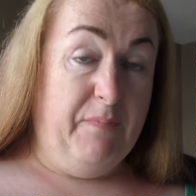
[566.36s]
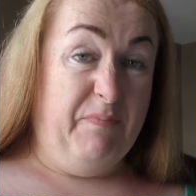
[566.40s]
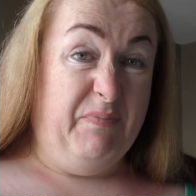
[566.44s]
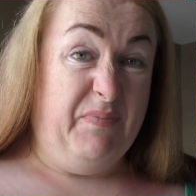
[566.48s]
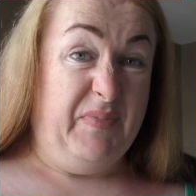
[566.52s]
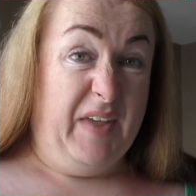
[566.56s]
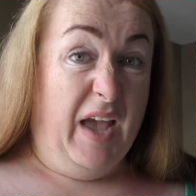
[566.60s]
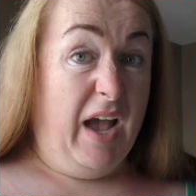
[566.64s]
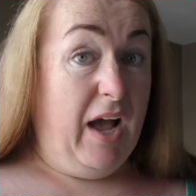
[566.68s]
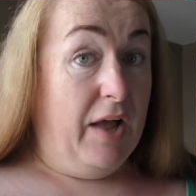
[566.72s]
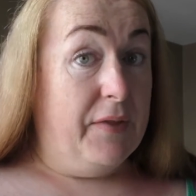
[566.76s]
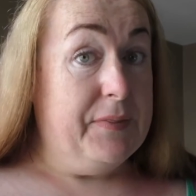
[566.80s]

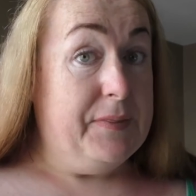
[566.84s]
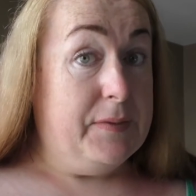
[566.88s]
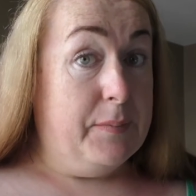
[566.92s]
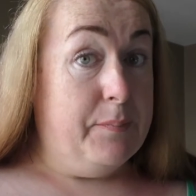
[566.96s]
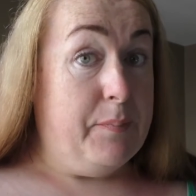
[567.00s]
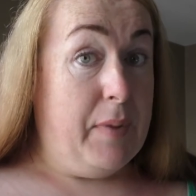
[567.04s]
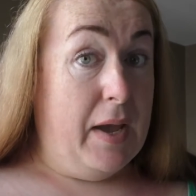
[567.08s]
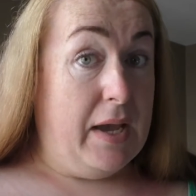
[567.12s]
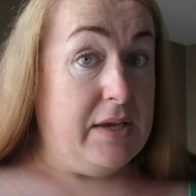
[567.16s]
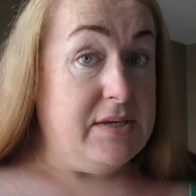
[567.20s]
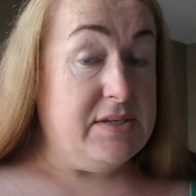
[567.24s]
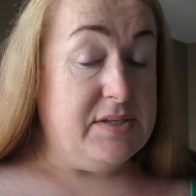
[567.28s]
They aren't the
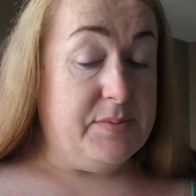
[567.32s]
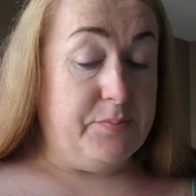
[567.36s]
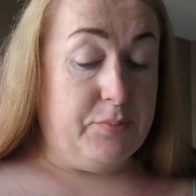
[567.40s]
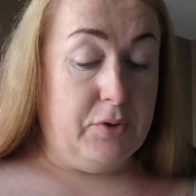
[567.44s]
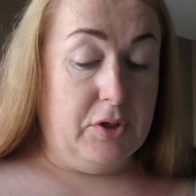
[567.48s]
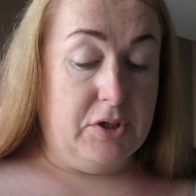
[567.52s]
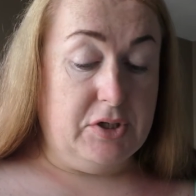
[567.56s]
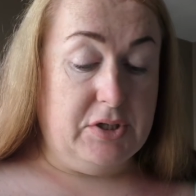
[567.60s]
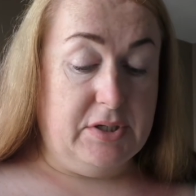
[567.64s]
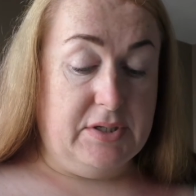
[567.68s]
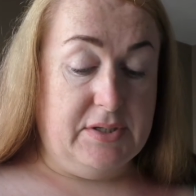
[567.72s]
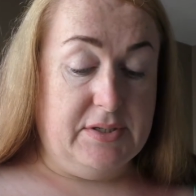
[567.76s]
best
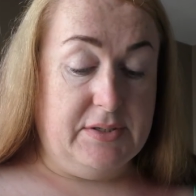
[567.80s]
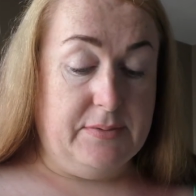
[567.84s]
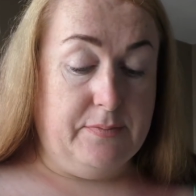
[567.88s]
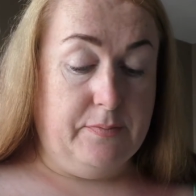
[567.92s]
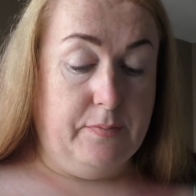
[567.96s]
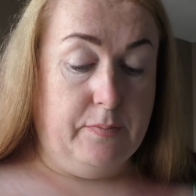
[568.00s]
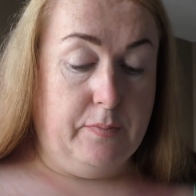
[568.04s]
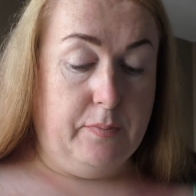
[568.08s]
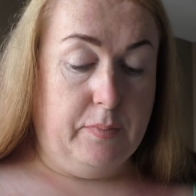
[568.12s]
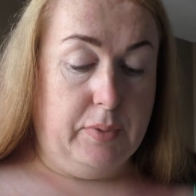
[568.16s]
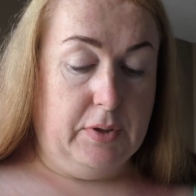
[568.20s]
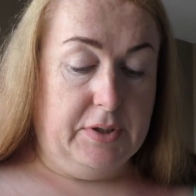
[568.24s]
brushes,
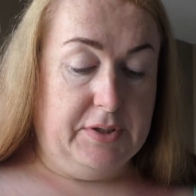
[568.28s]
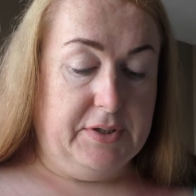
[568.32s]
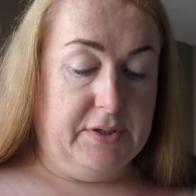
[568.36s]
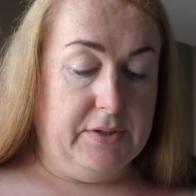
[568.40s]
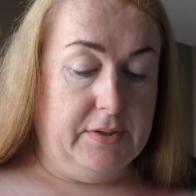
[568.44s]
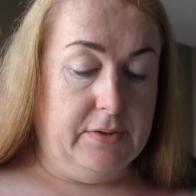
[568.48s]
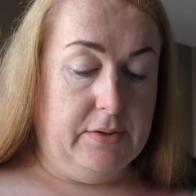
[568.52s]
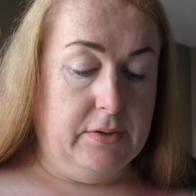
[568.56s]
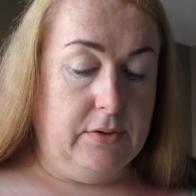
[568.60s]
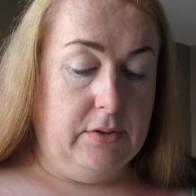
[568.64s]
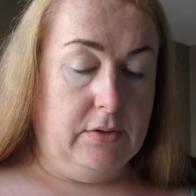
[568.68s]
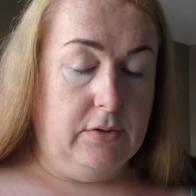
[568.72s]
but
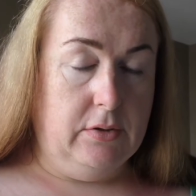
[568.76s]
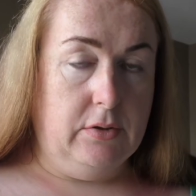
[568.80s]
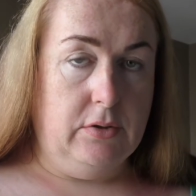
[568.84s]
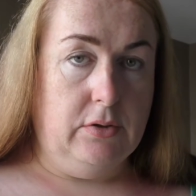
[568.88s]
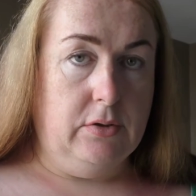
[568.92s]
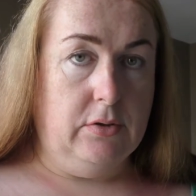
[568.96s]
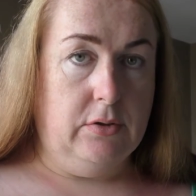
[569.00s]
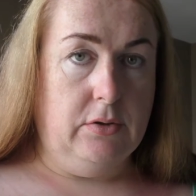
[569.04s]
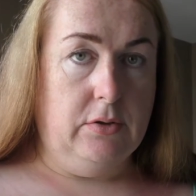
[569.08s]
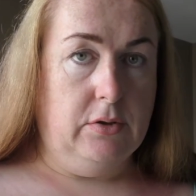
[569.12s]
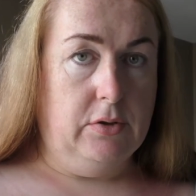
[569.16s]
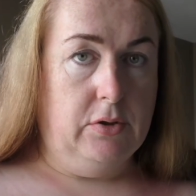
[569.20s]

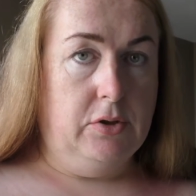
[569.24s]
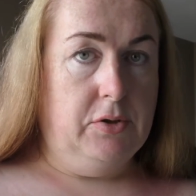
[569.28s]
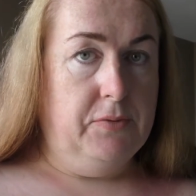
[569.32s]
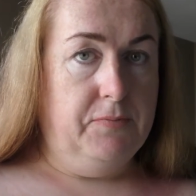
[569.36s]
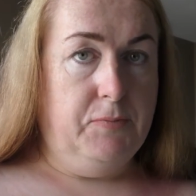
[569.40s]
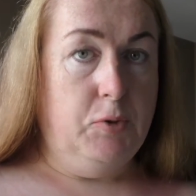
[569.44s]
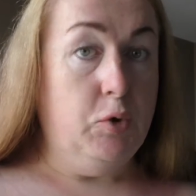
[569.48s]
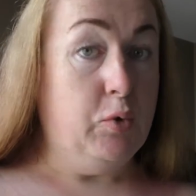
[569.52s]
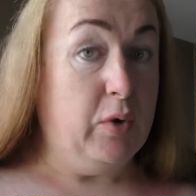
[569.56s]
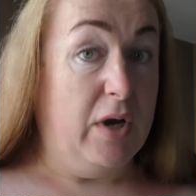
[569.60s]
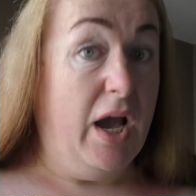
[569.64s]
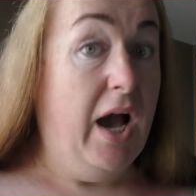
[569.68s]

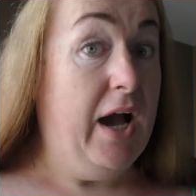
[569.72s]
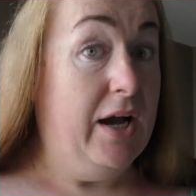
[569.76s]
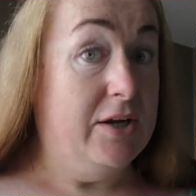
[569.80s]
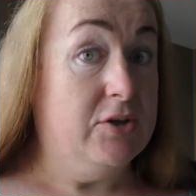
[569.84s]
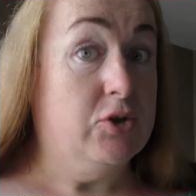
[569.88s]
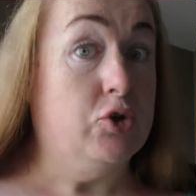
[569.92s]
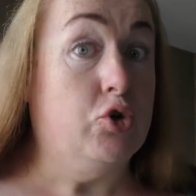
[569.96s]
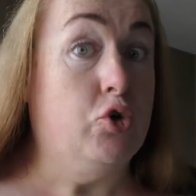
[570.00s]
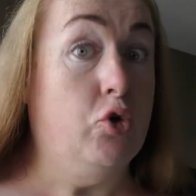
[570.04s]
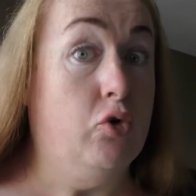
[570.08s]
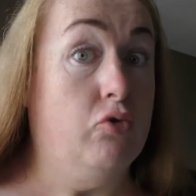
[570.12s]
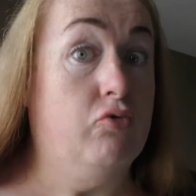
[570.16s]
you
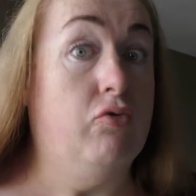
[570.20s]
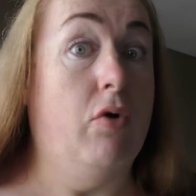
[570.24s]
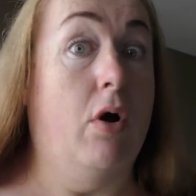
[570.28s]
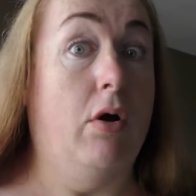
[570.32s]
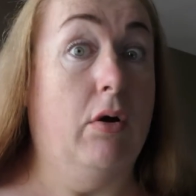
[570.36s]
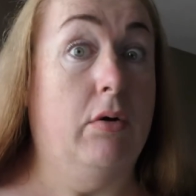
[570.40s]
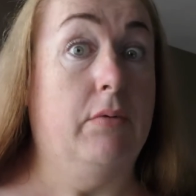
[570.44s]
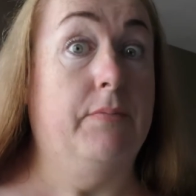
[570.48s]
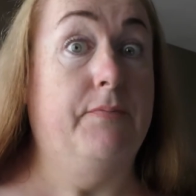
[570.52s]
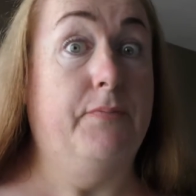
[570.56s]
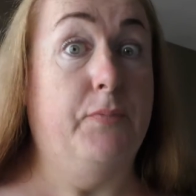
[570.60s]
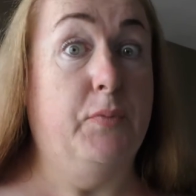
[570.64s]
can't go
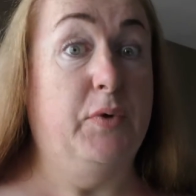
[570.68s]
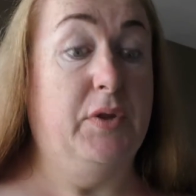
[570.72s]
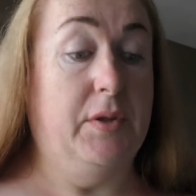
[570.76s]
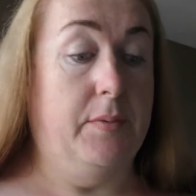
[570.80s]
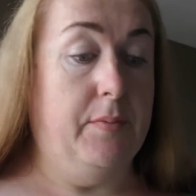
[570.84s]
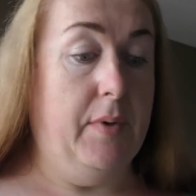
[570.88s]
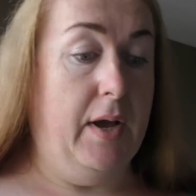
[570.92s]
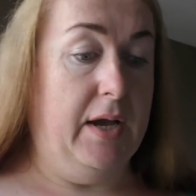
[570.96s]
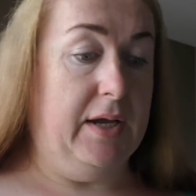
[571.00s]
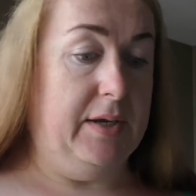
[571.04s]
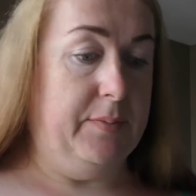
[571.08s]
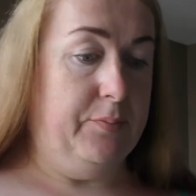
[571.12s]
wrong with a
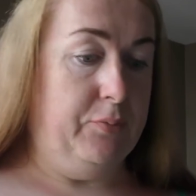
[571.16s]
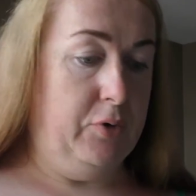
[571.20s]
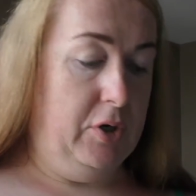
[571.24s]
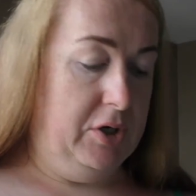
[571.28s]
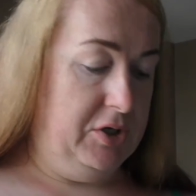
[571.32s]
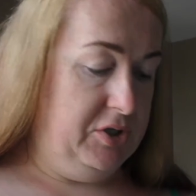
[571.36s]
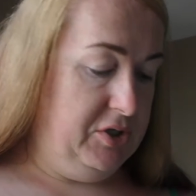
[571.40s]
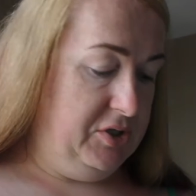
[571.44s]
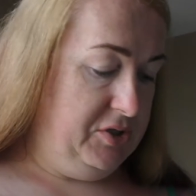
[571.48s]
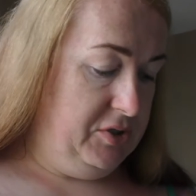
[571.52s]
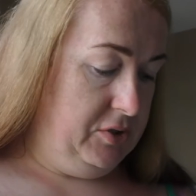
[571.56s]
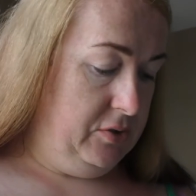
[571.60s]
MAC
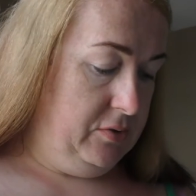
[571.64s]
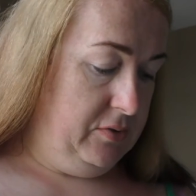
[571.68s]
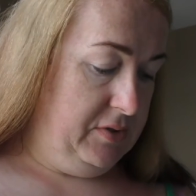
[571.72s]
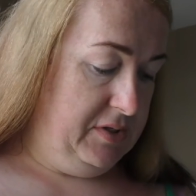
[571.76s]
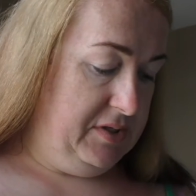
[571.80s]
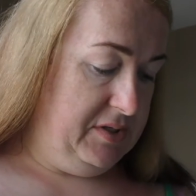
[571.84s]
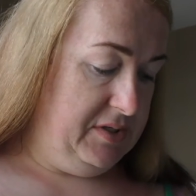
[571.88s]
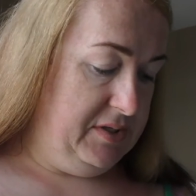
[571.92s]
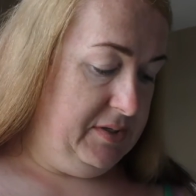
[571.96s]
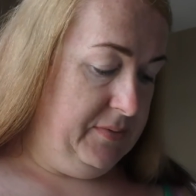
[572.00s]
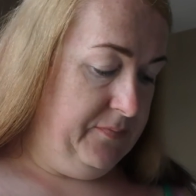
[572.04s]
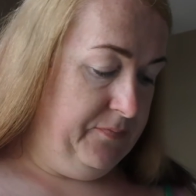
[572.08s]
brush. So
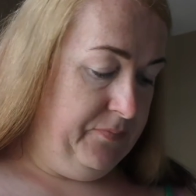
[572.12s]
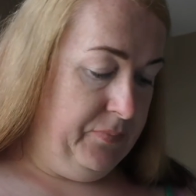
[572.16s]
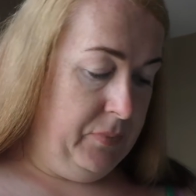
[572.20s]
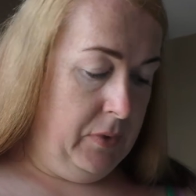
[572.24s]
it's